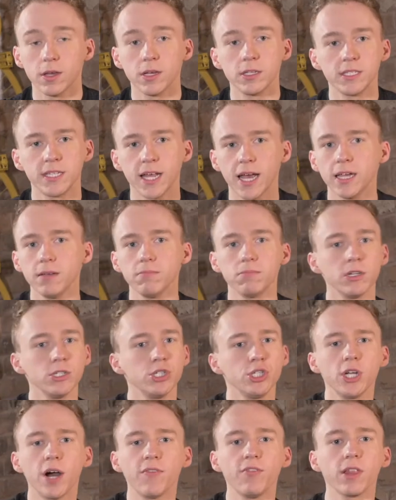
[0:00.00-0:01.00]
Say,
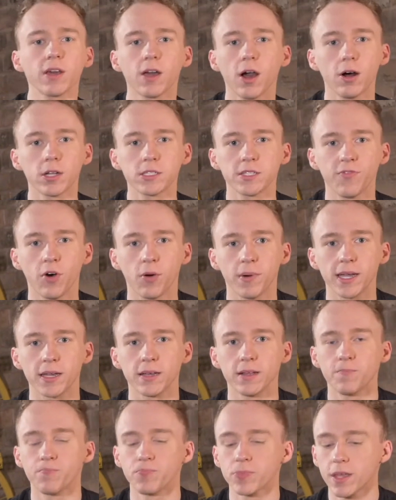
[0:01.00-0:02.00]
shuffle the cards for me.
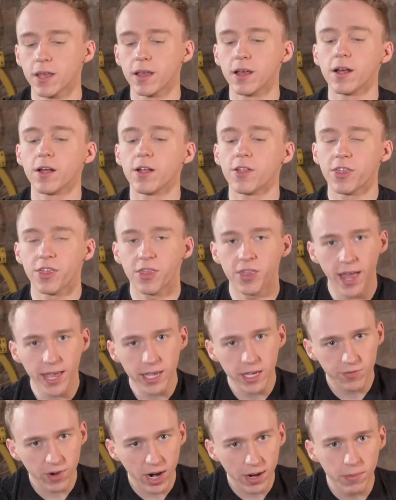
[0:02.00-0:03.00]

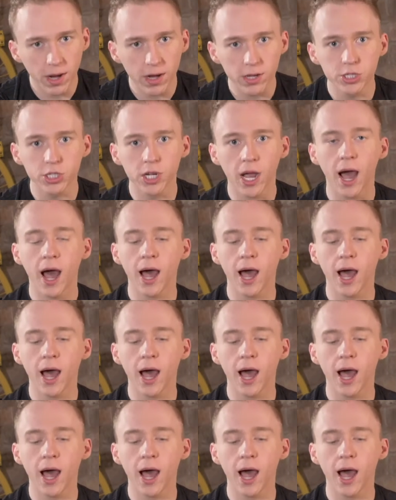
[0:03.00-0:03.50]
Thank you very much.